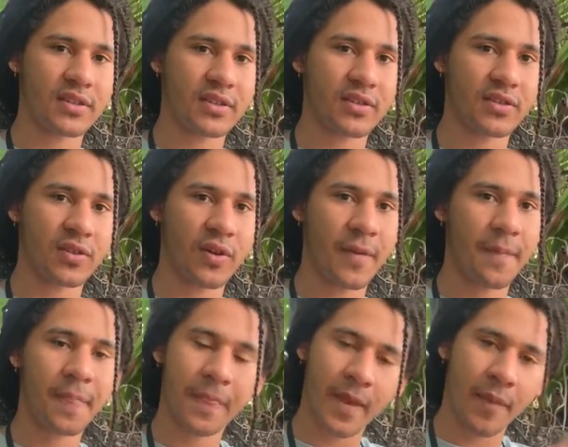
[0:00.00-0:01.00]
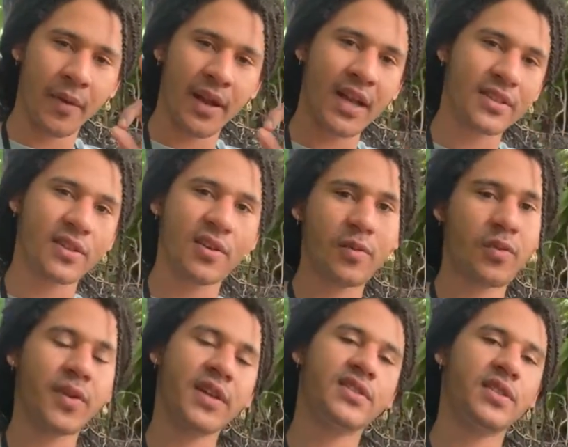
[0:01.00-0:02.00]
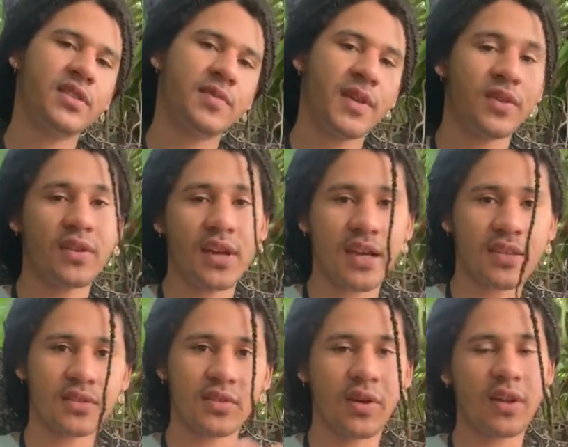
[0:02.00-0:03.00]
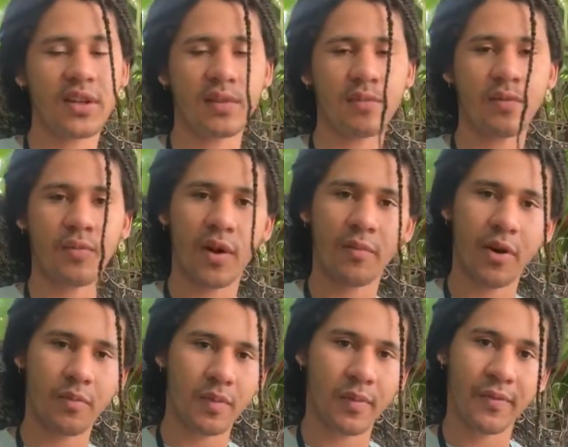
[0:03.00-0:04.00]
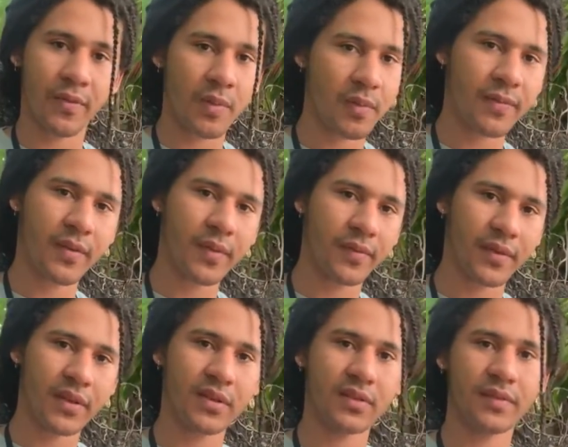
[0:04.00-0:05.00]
So, I'm going to answer a couple of questions, make you guys know a little bit more about me before I perform for you.